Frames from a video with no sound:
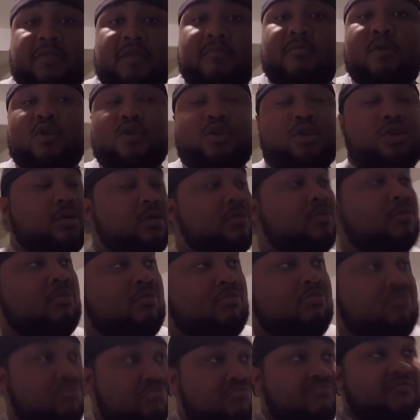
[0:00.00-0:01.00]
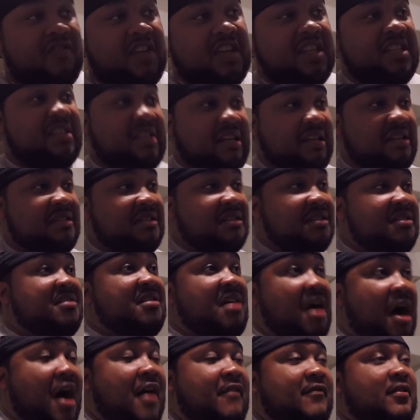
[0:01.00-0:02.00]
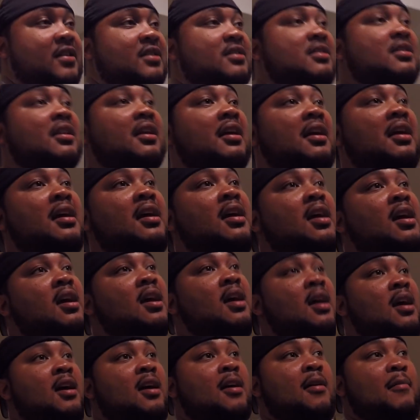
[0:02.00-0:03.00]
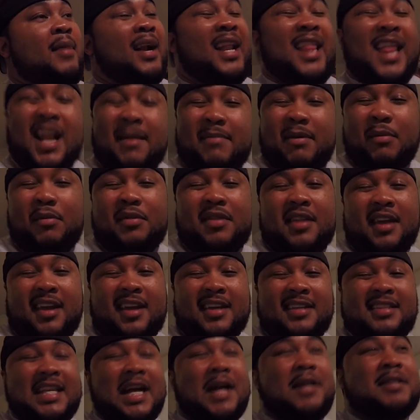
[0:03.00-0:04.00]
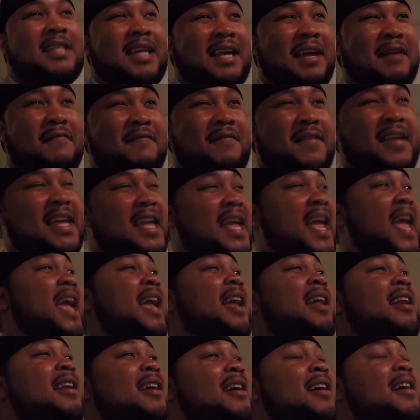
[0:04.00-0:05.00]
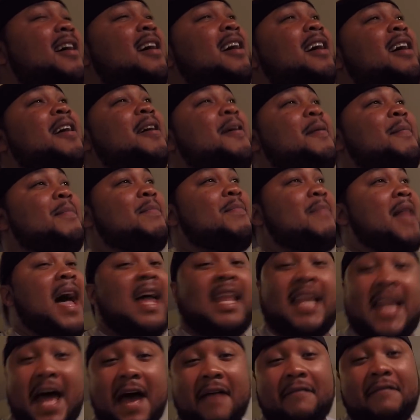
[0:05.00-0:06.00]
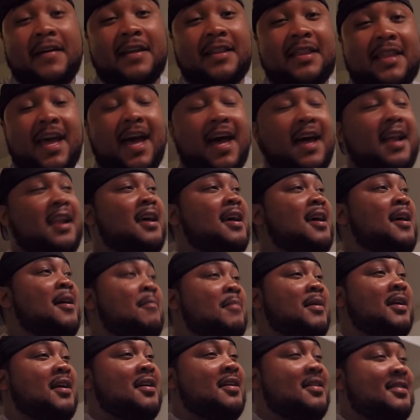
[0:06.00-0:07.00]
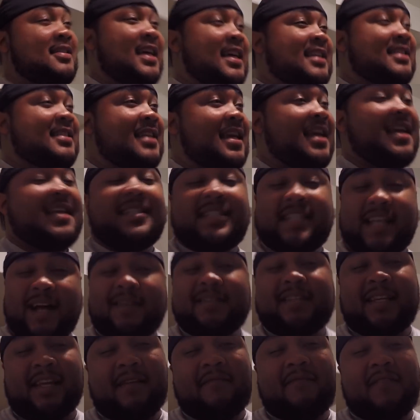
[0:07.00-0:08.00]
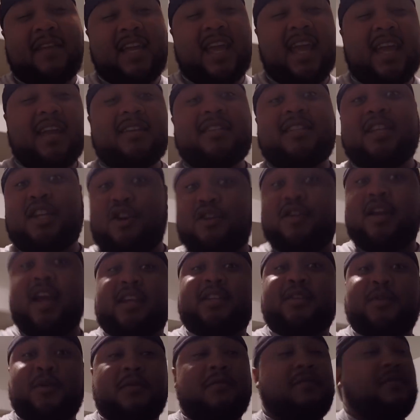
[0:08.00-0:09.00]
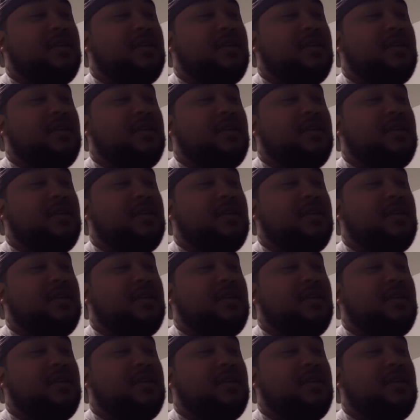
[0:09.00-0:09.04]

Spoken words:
than most V6s, obviously, but a lot of people think it sounds like a V8. I laugh at that because I say it sounds like a V8 until you're next to a